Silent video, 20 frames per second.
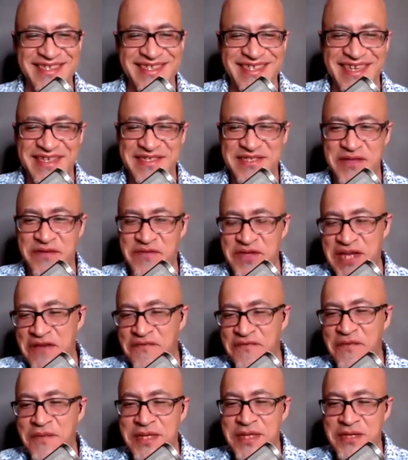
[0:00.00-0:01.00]
Yeah. So if you're not
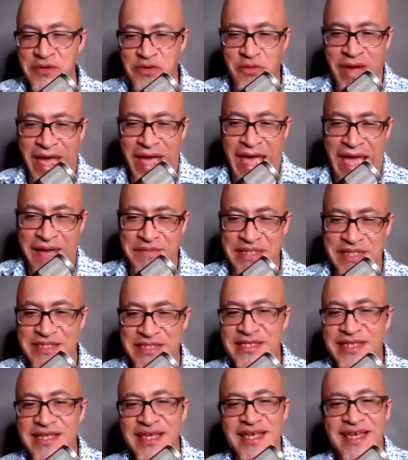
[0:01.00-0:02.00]
familiar with
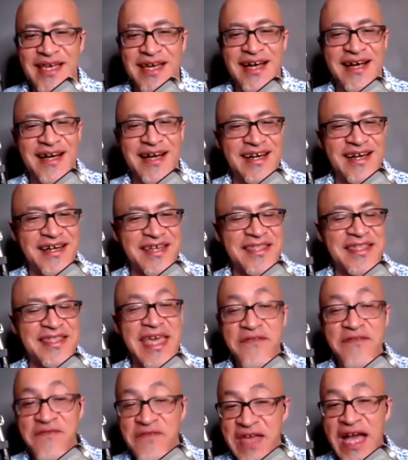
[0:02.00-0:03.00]
Wegmans,
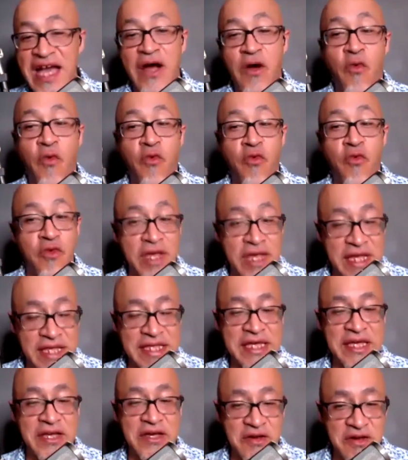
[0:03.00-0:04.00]
they've got
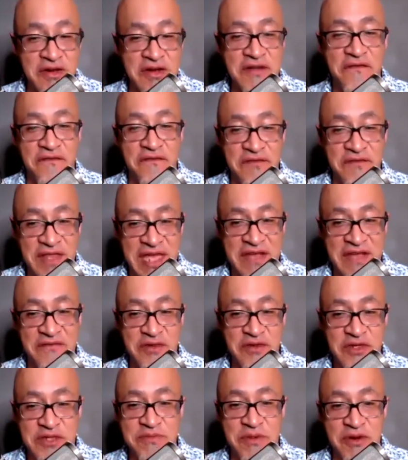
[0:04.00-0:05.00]
really good
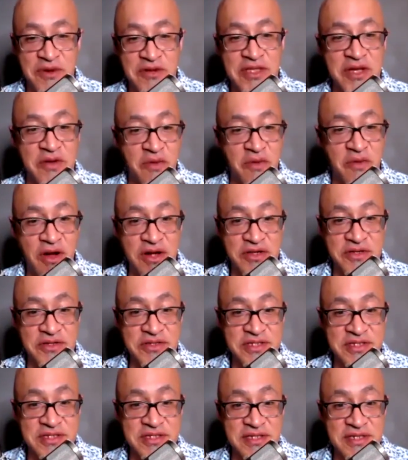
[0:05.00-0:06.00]
flavored sparkling waters.